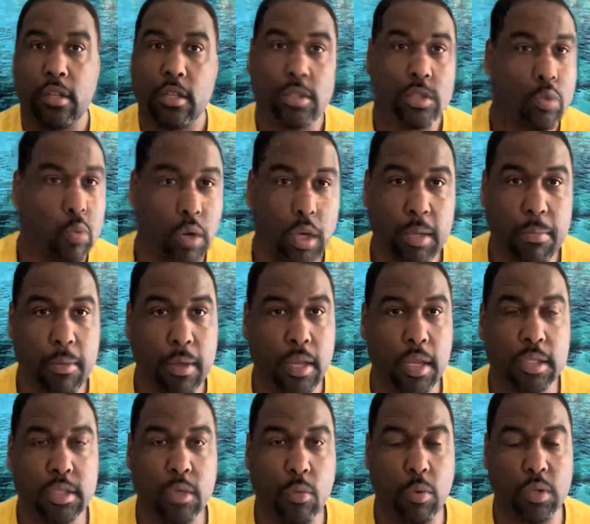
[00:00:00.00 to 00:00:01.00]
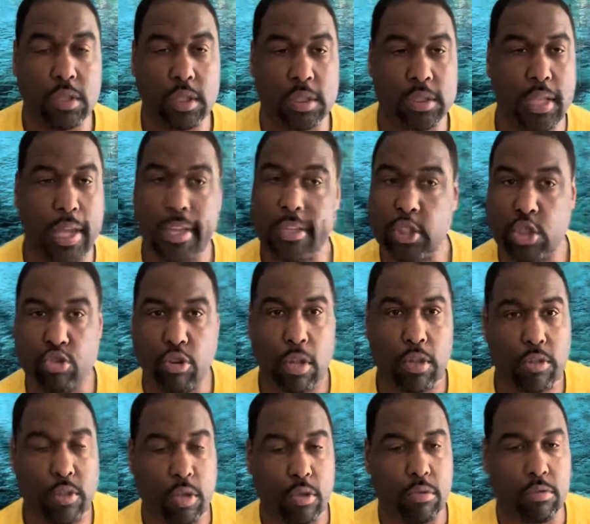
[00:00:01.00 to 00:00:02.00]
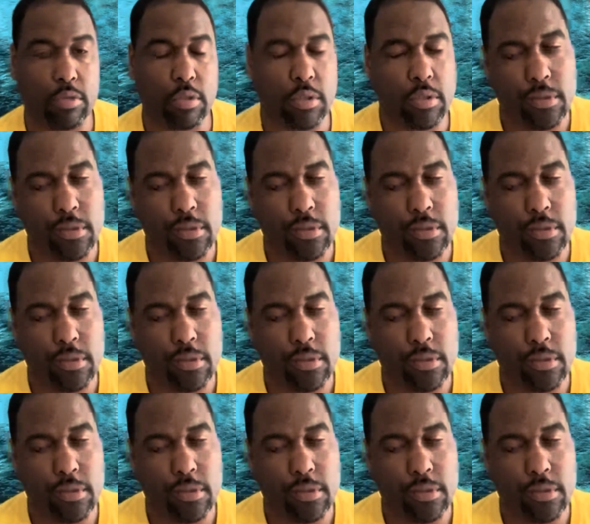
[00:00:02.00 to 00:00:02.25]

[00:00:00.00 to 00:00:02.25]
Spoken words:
20 minutes of what to say straight through,